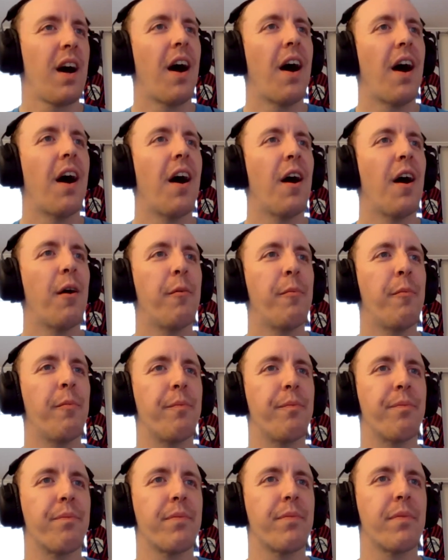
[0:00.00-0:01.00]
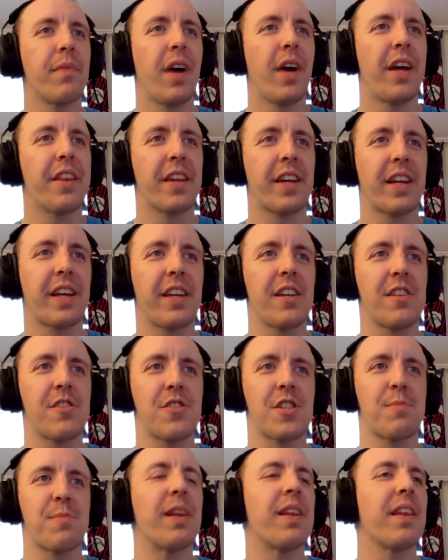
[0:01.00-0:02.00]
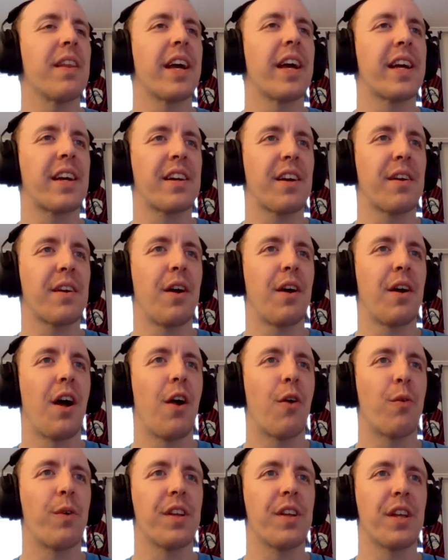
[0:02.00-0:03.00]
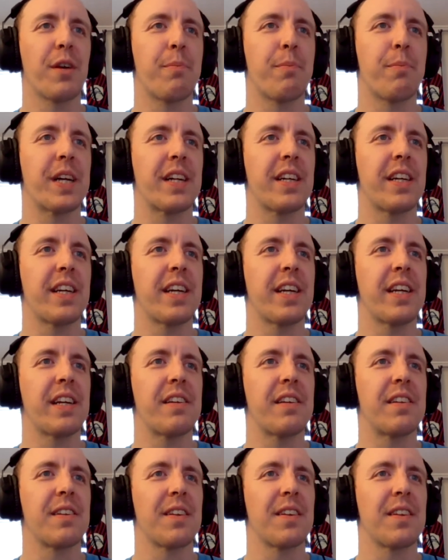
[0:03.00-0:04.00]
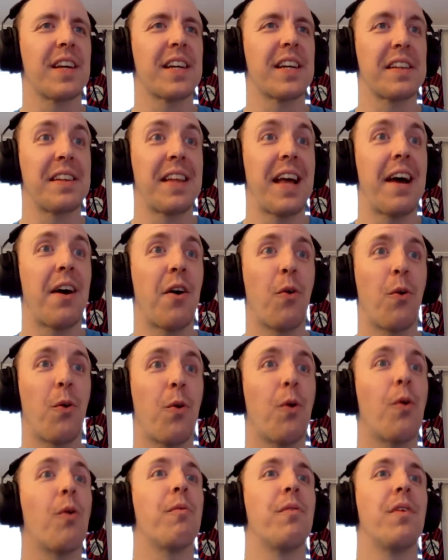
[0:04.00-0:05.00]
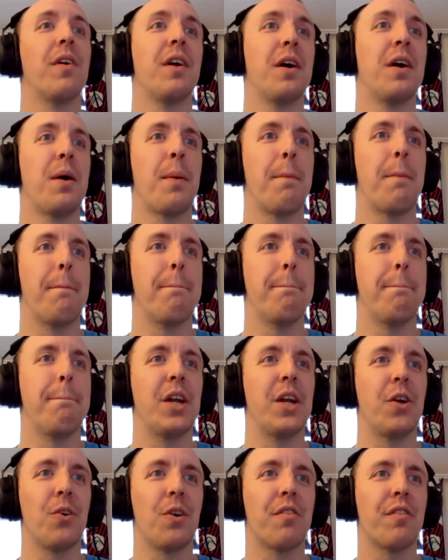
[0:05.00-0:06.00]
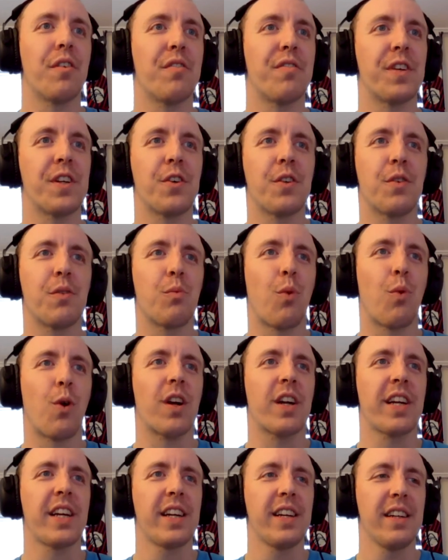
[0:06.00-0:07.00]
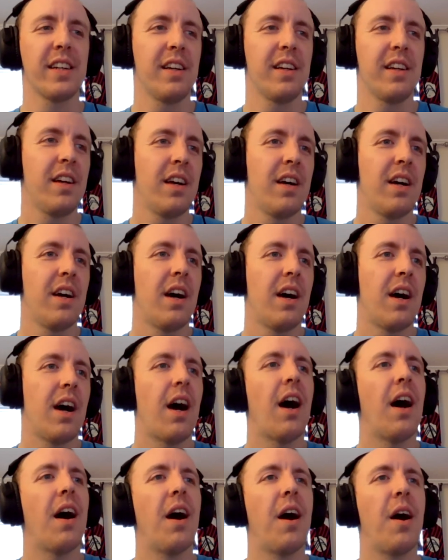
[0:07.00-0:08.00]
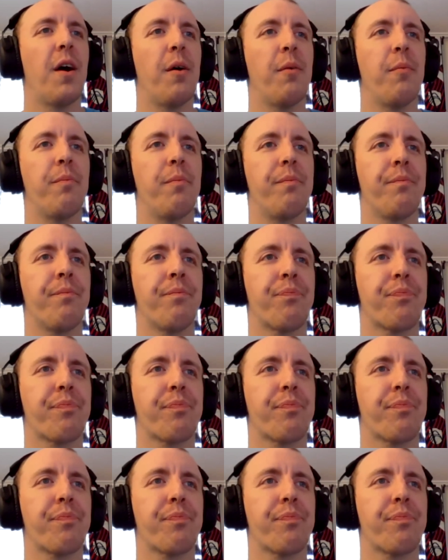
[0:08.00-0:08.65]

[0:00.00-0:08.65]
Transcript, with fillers: Um, I think he's just been like a really big key to like that whole middle of the field working. Um,